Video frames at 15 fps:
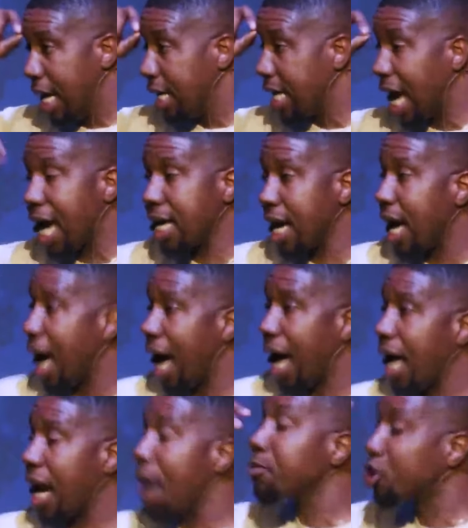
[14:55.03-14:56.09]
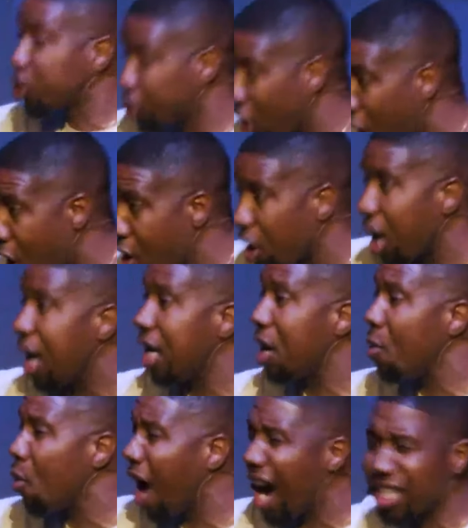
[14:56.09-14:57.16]
yeah, yeah, and I'm stronger and
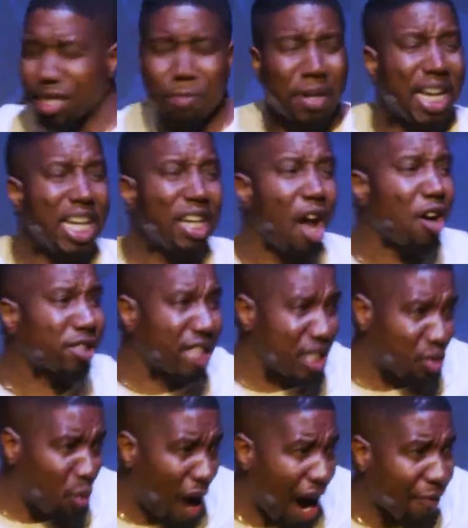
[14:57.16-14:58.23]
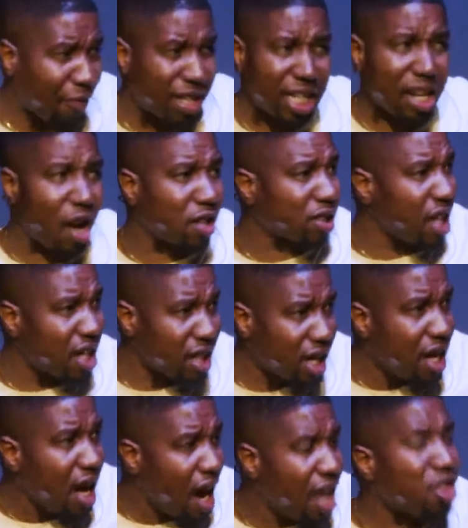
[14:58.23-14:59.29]
I'm wiser. But he lost his wife and he lost
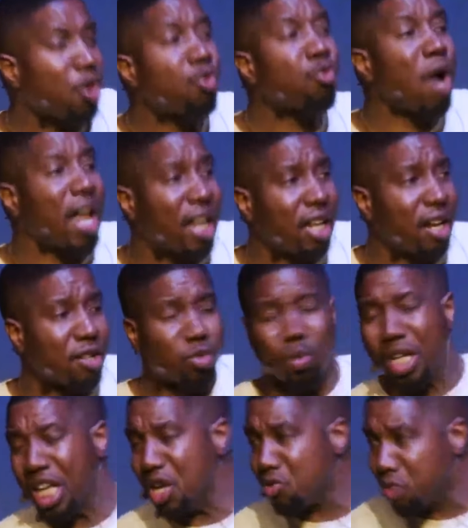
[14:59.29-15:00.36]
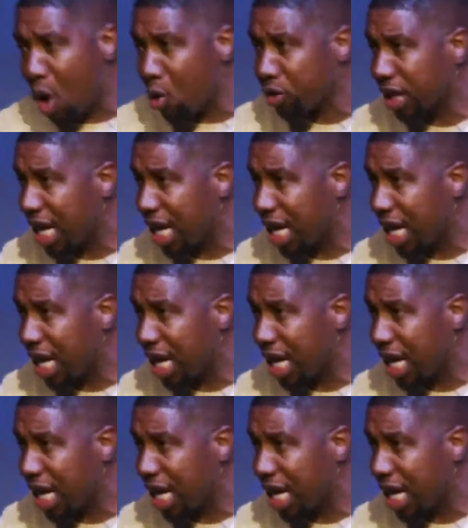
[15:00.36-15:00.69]
other, other relatives when he wrote